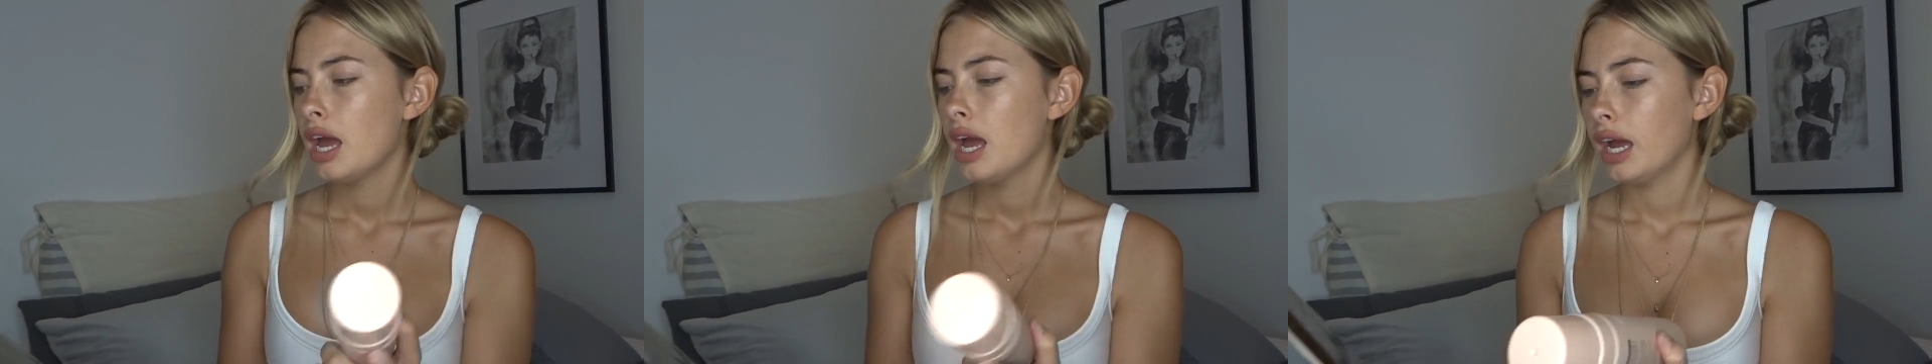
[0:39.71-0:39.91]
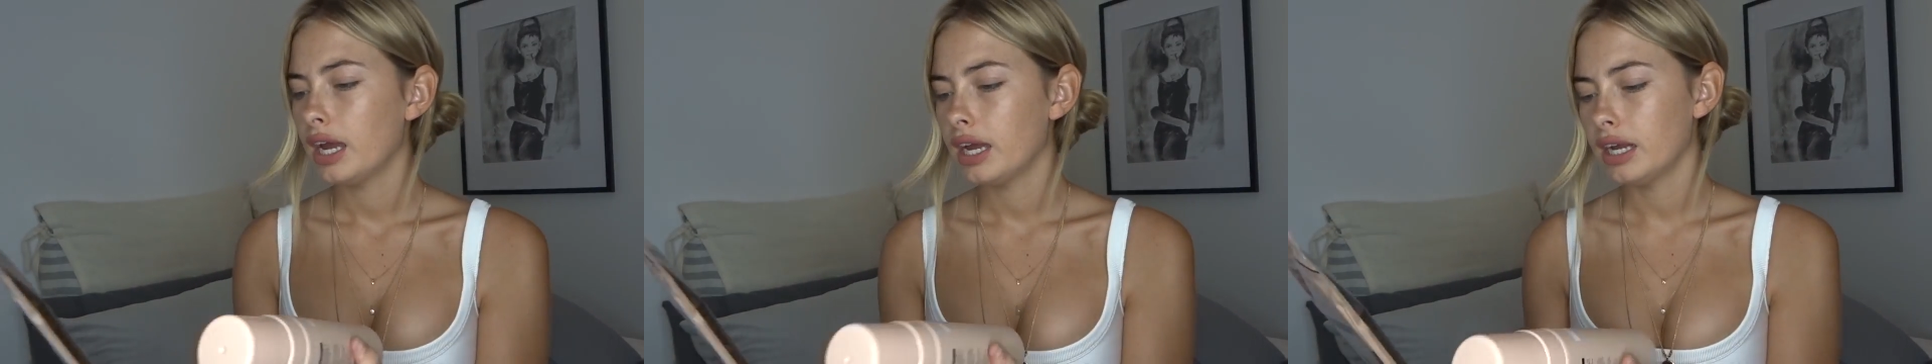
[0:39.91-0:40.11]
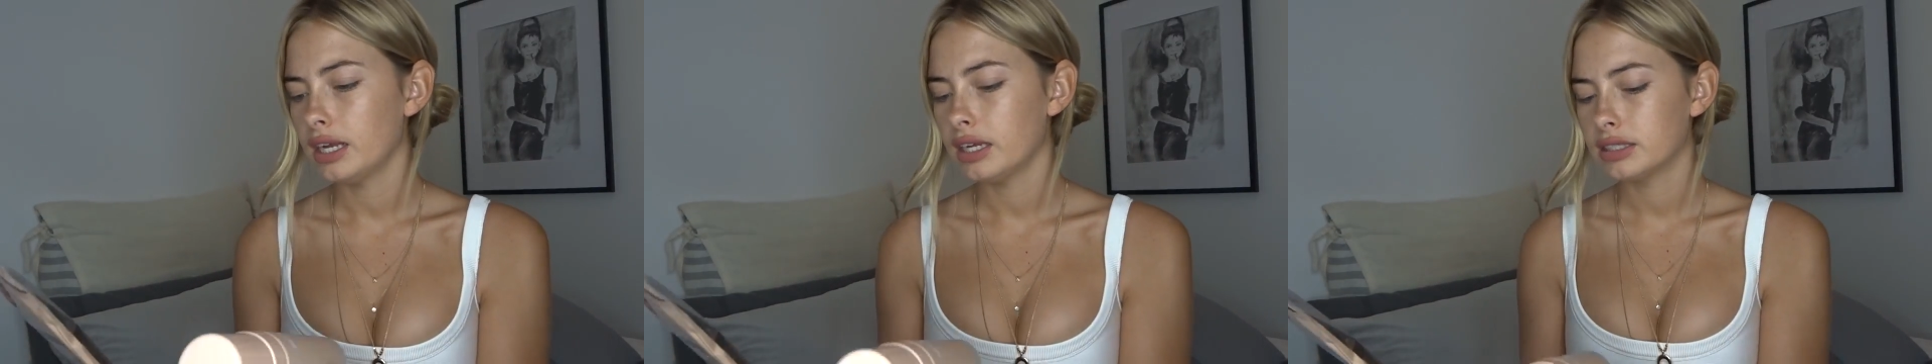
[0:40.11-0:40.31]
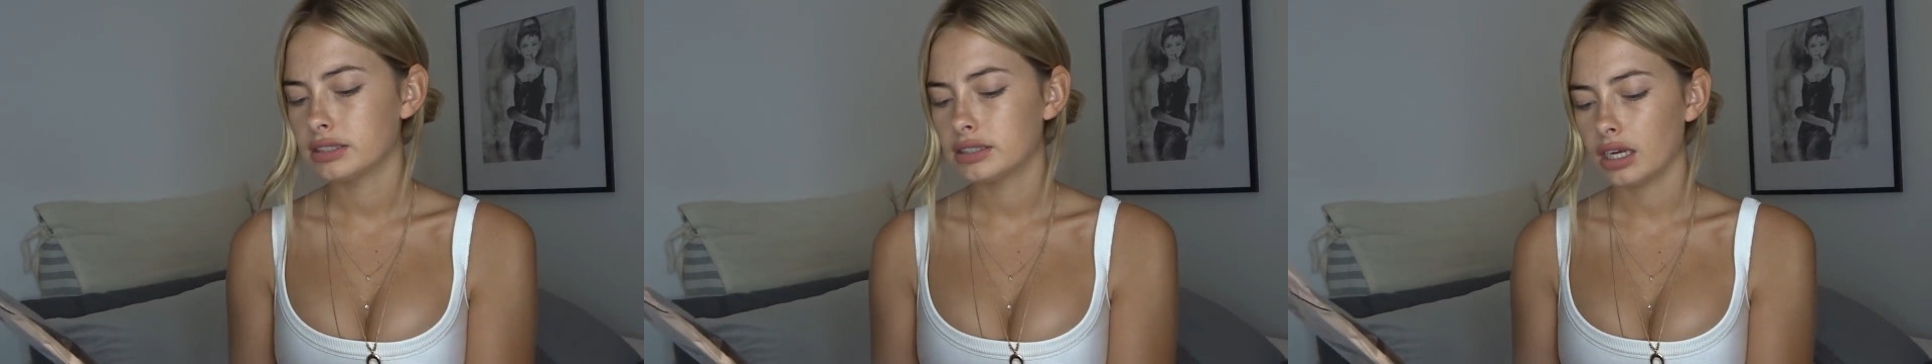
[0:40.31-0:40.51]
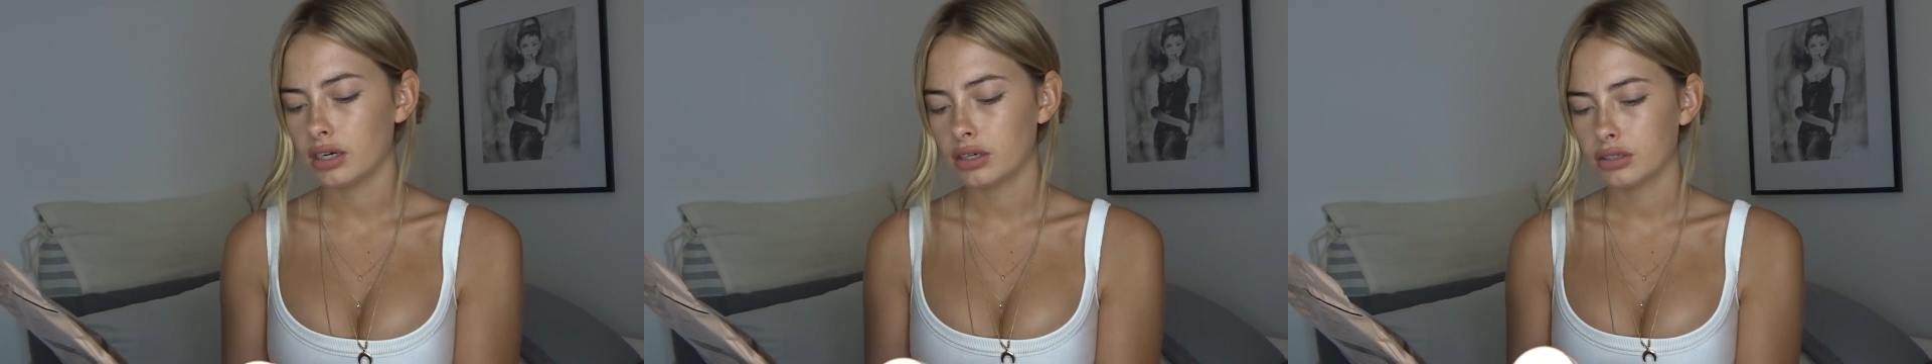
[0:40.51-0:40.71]

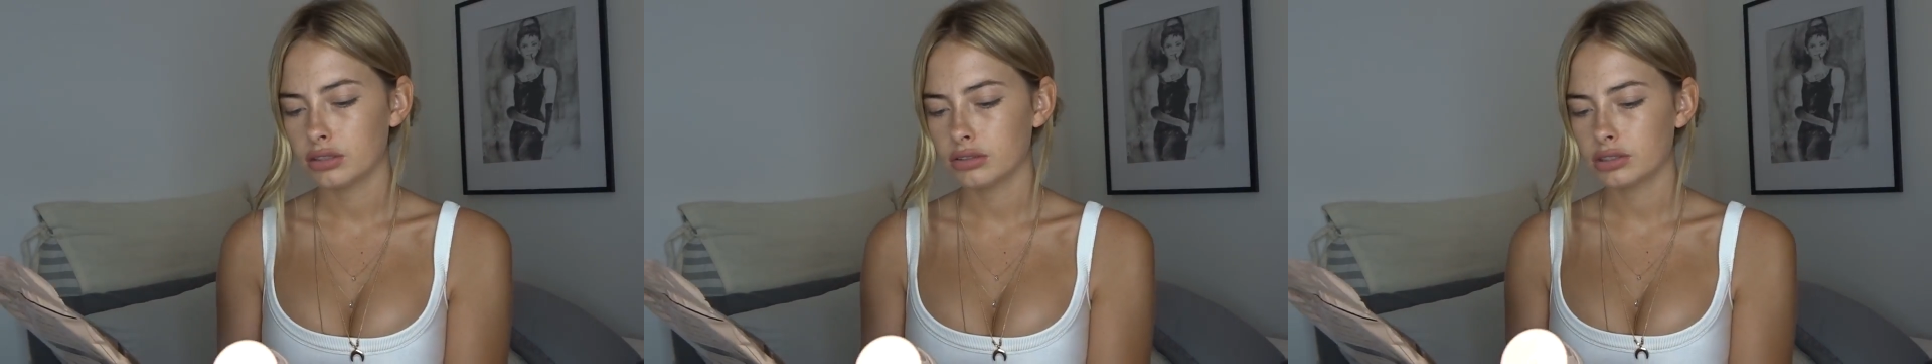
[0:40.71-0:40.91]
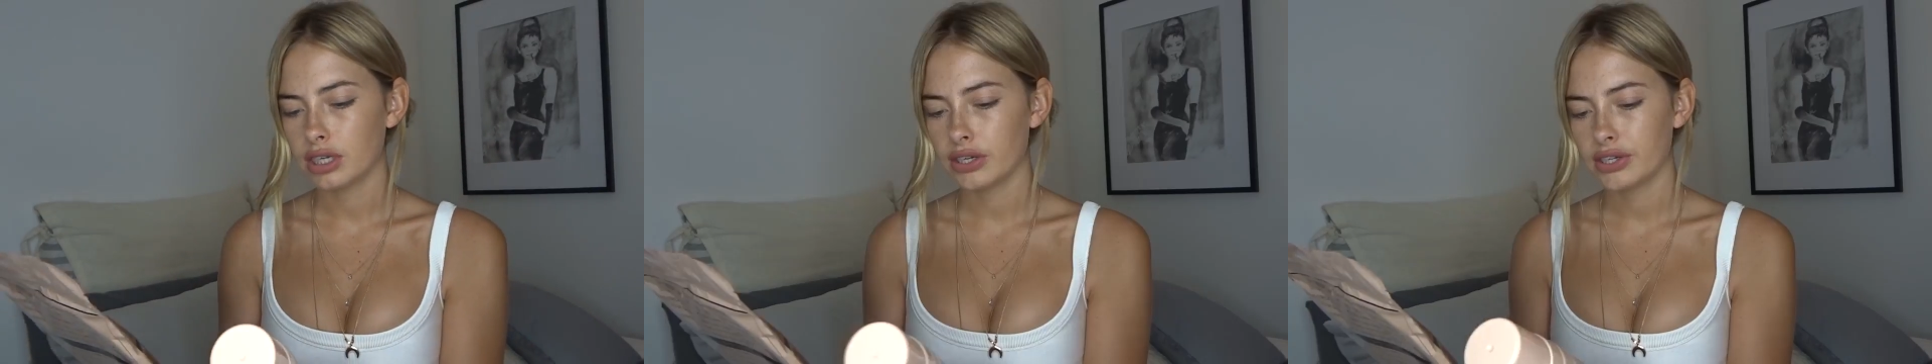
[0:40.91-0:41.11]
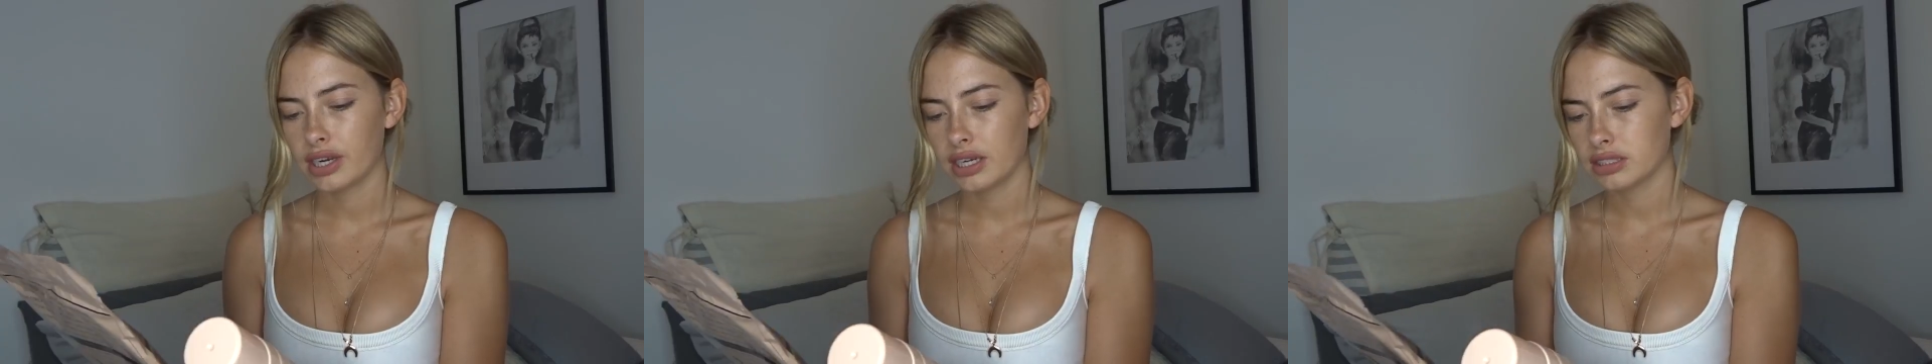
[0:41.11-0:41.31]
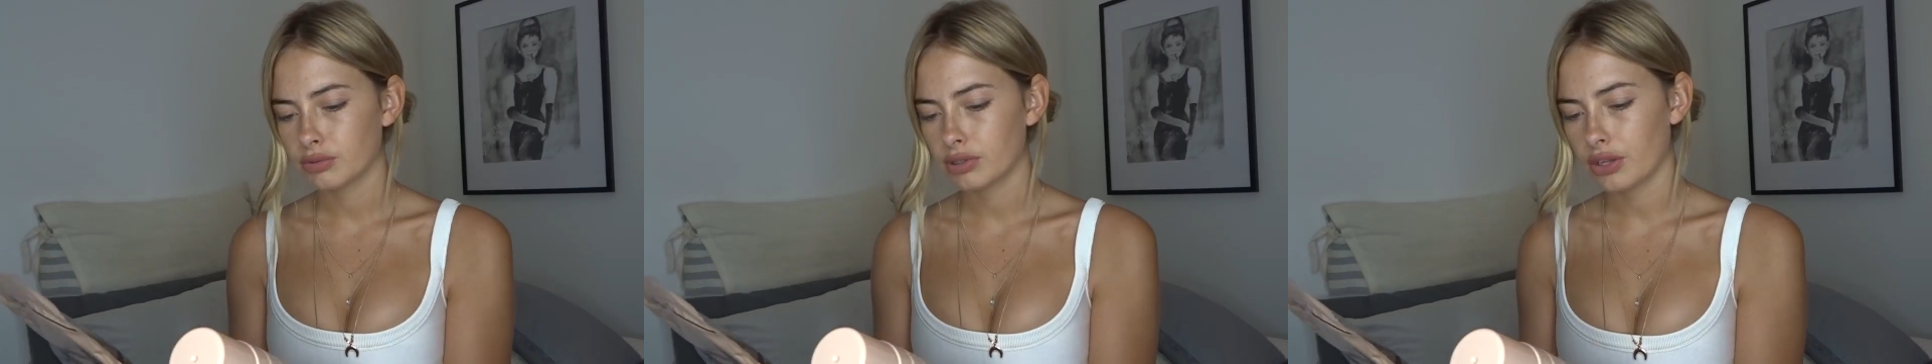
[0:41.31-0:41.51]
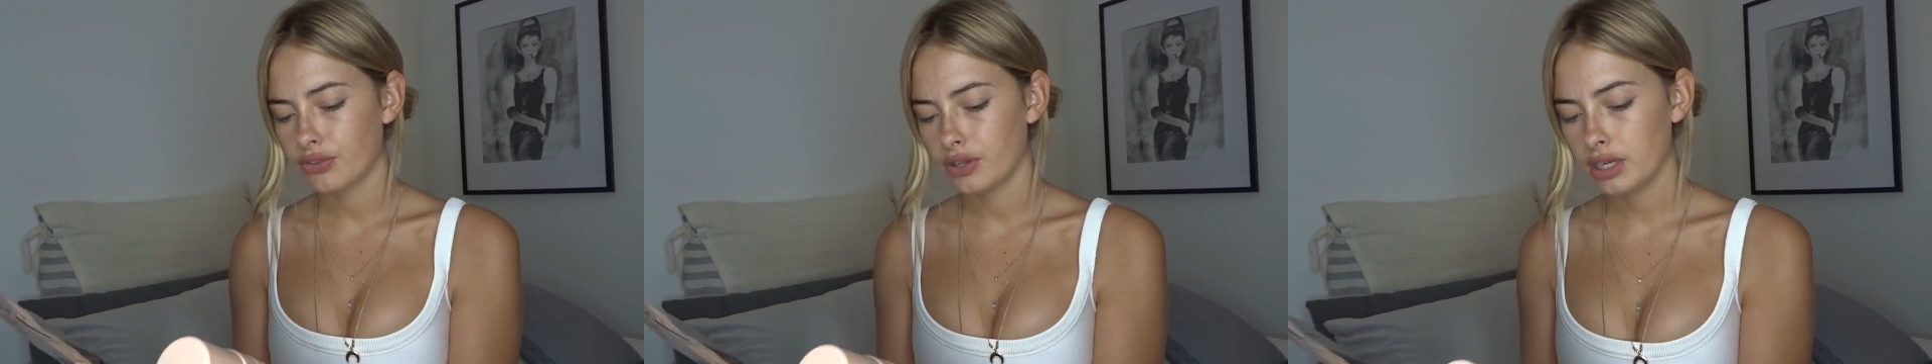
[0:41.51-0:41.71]
and I'll tell you guys what
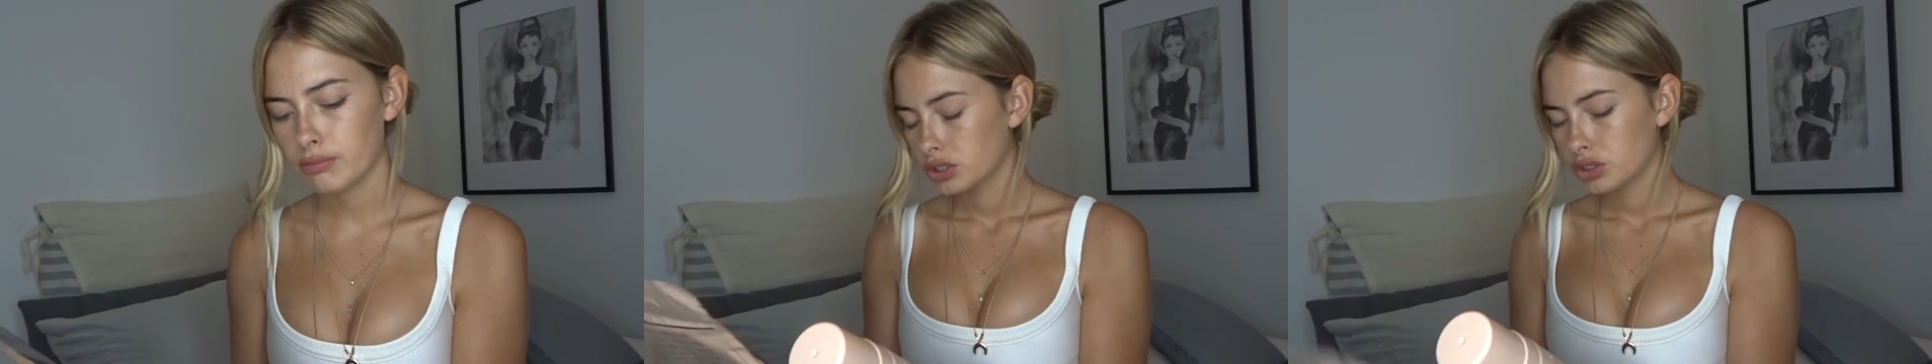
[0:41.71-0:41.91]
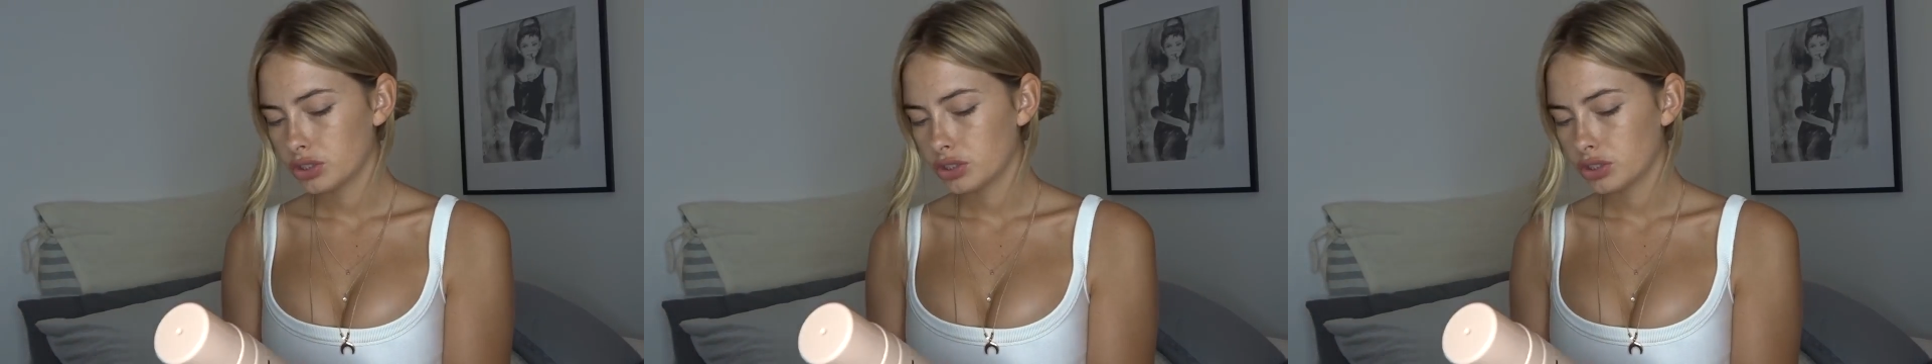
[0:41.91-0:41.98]
I think.